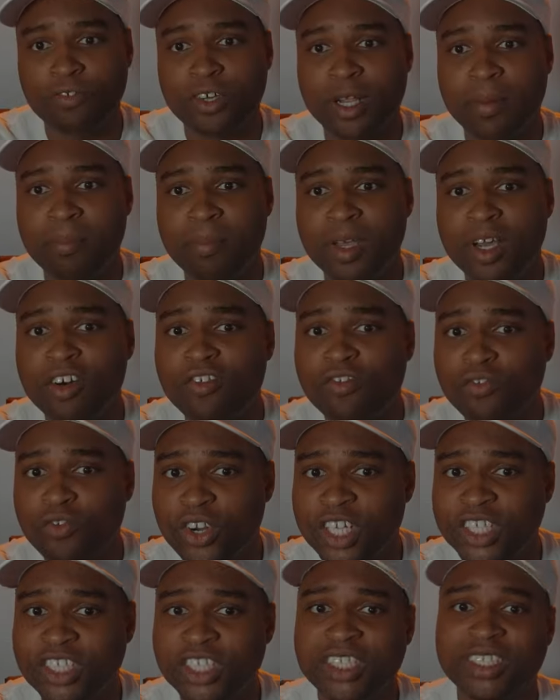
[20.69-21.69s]
for the male
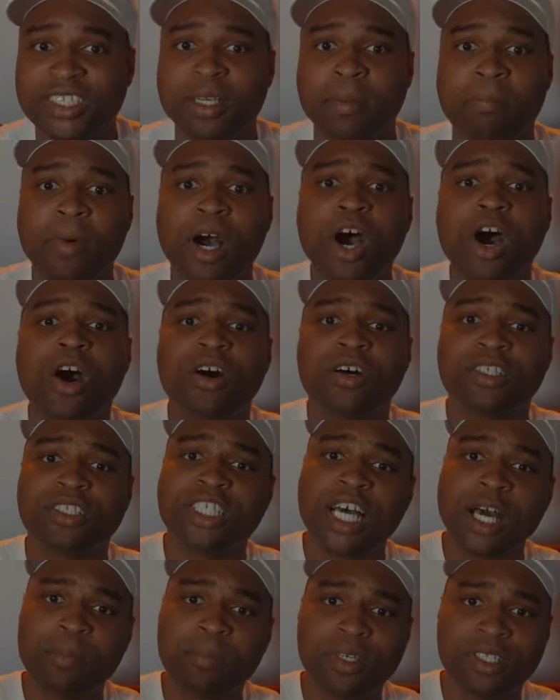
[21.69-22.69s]
Frenchie to mount on
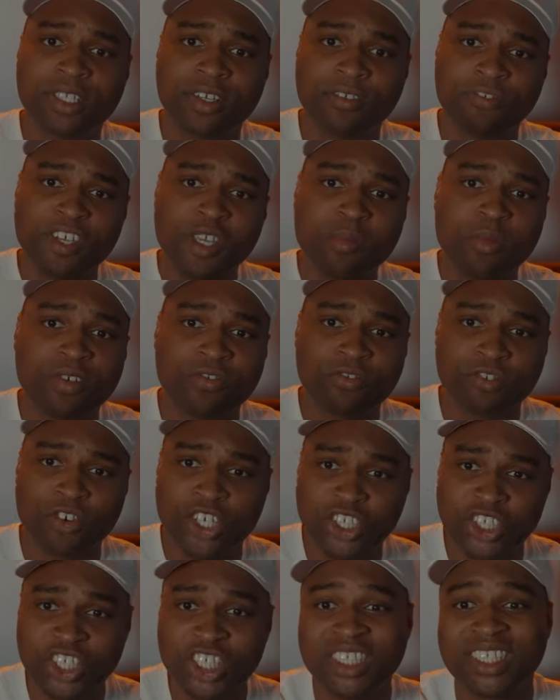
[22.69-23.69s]
top of the female
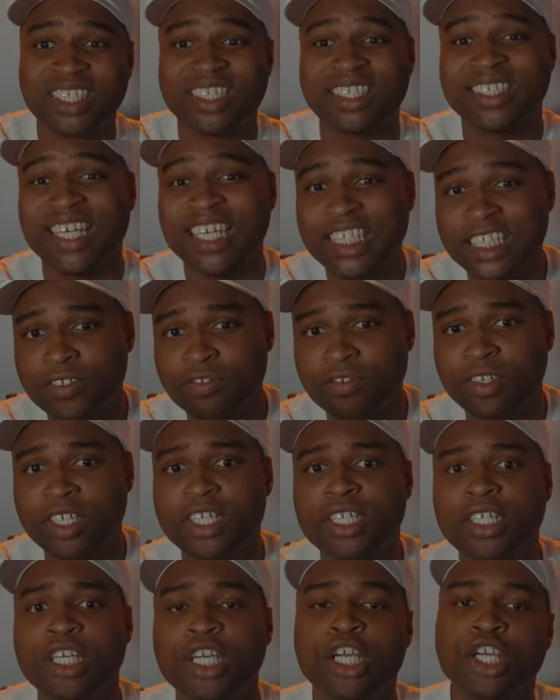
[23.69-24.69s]
Frenchie
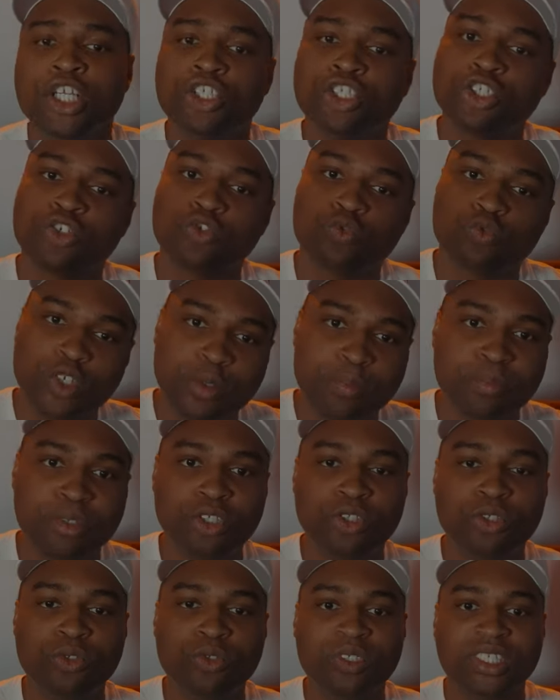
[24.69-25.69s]
successfully to
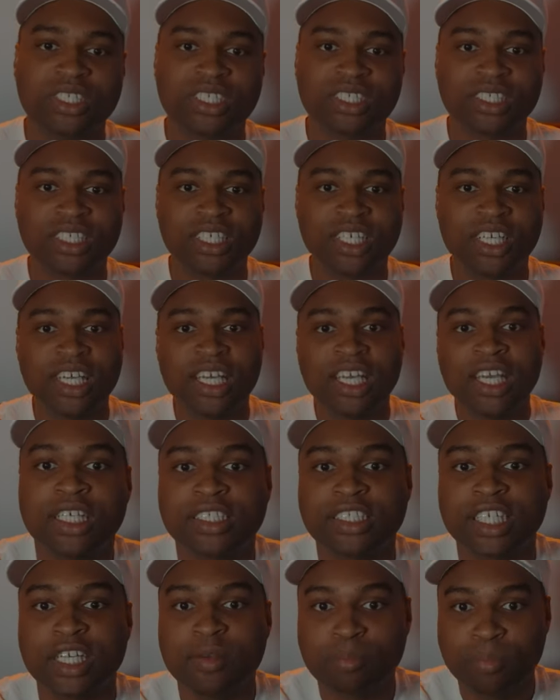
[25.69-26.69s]
reproduce.
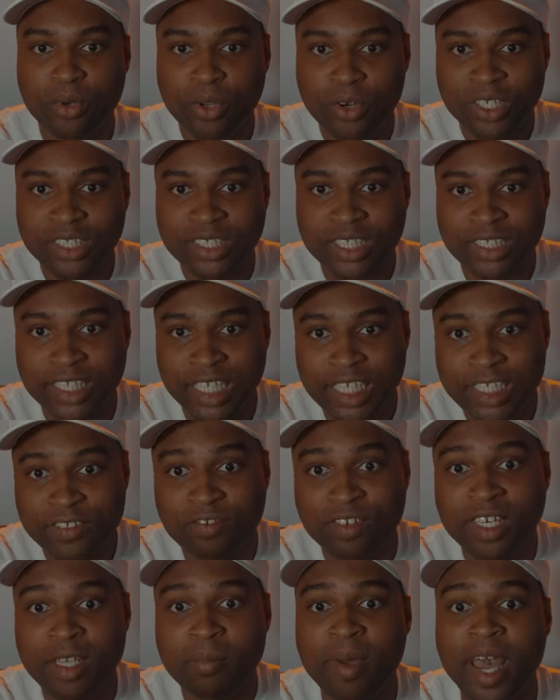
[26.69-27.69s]
Some breeders
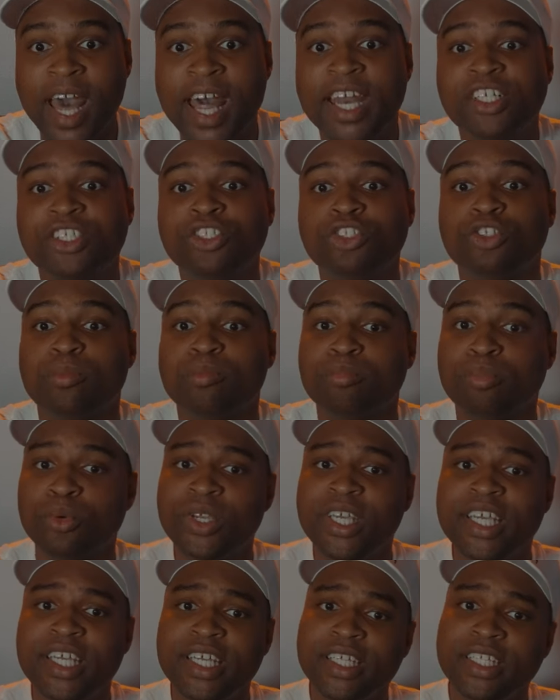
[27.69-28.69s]
successfully manage to
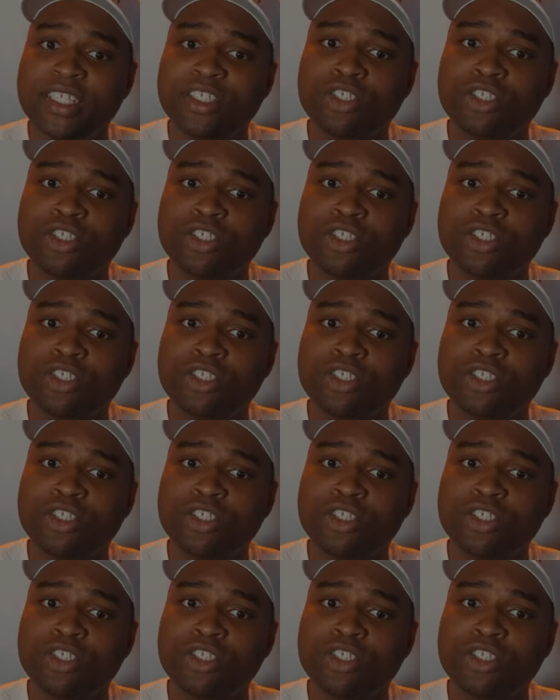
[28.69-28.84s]
breed